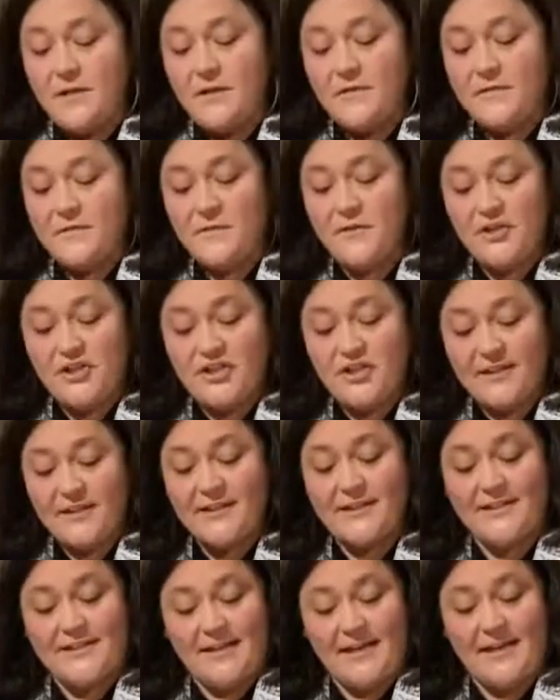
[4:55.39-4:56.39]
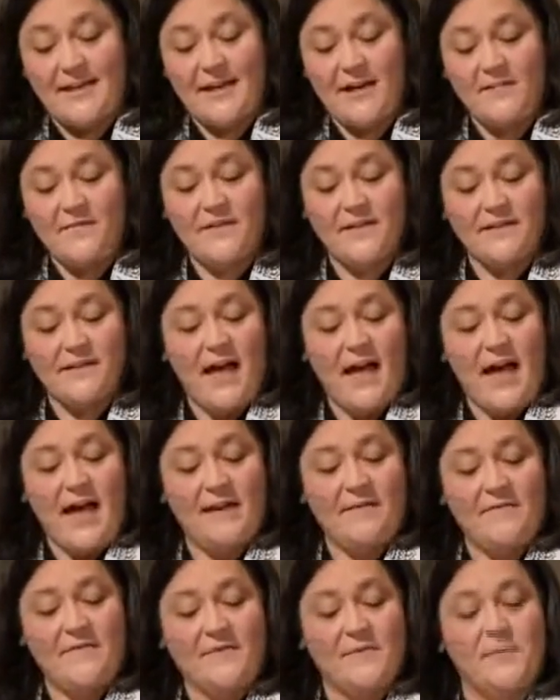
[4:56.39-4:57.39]
the fragility of the
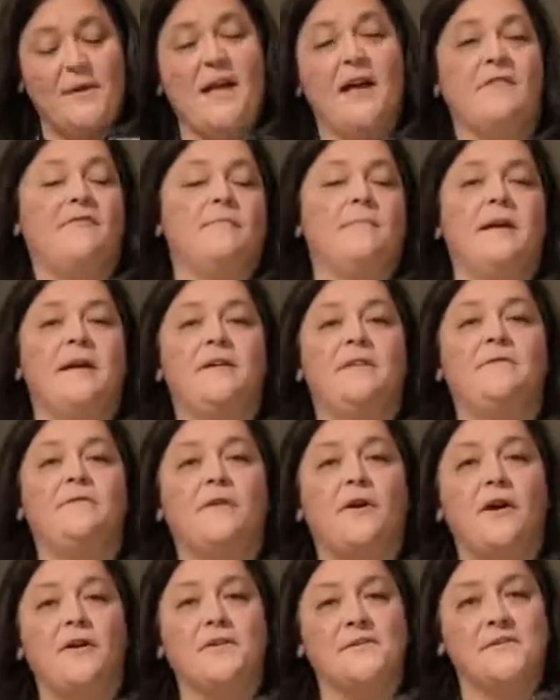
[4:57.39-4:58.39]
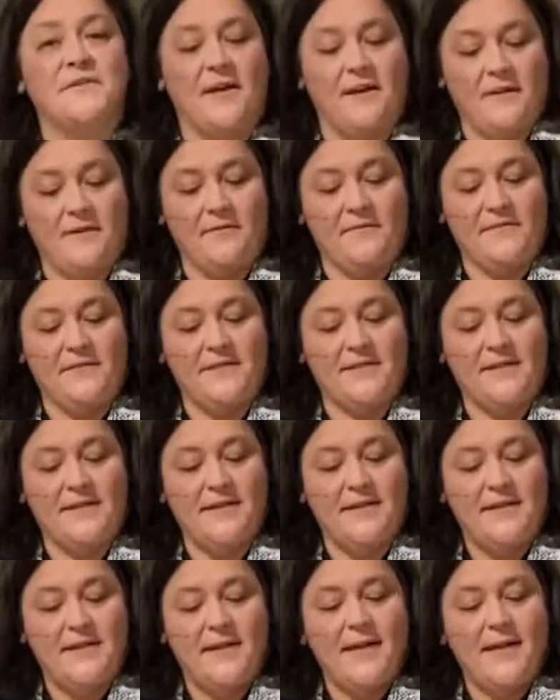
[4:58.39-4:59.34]
lives we have made for ourselves